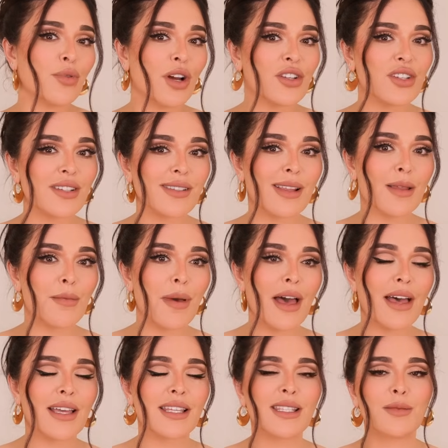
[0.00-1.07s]
projects in the
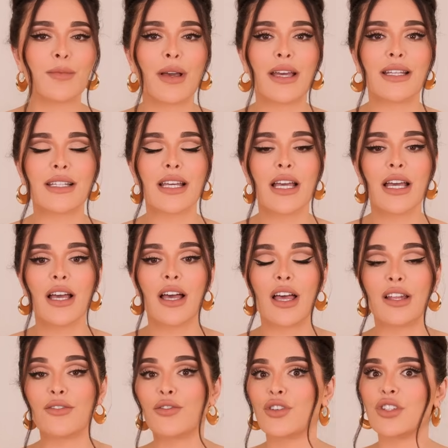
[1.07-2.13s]
past, but
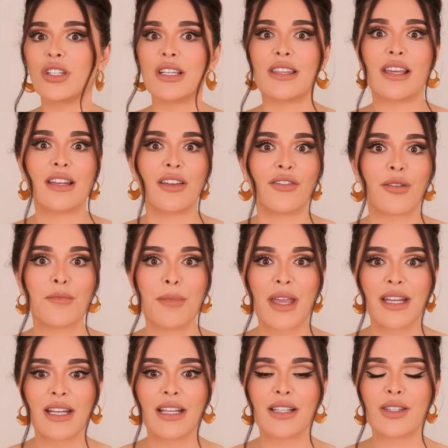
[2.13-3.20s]
unfortunately they never
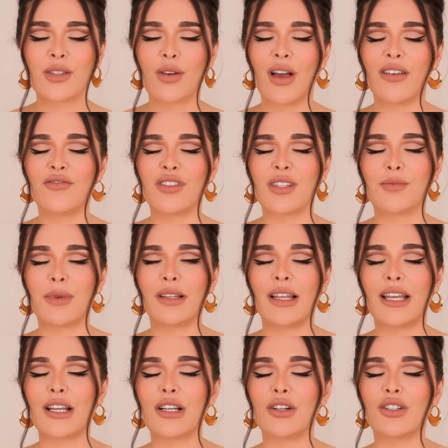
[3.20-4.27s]
made it. So I've just been
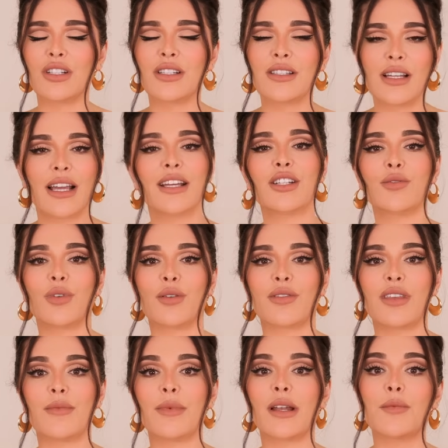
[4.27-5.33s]
like dying to work
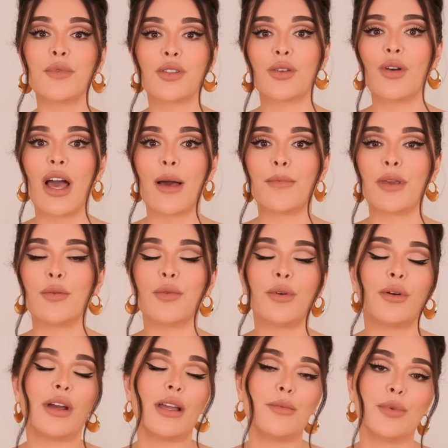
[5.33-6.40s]
with him, and I'm so happy we
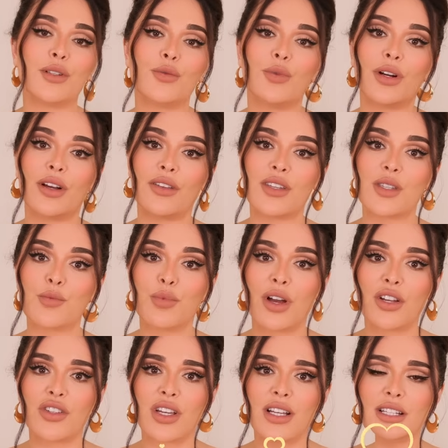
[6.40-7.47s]
were able to work on this
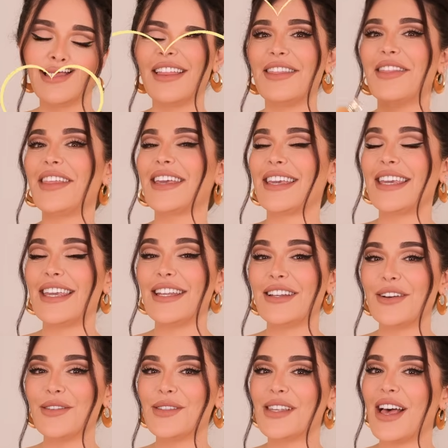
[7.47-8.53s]
project. The
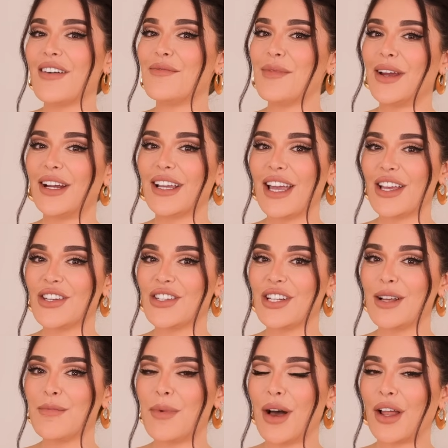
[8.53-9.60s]
keynotes of Marrakesh in
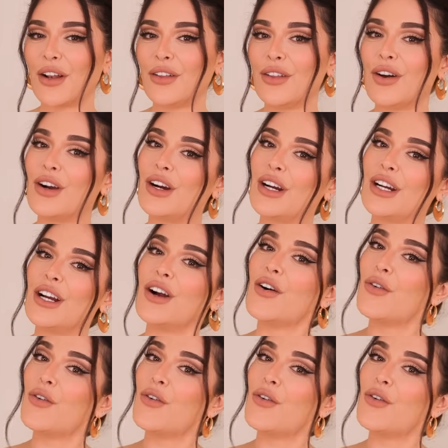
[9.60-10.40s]
a bottle are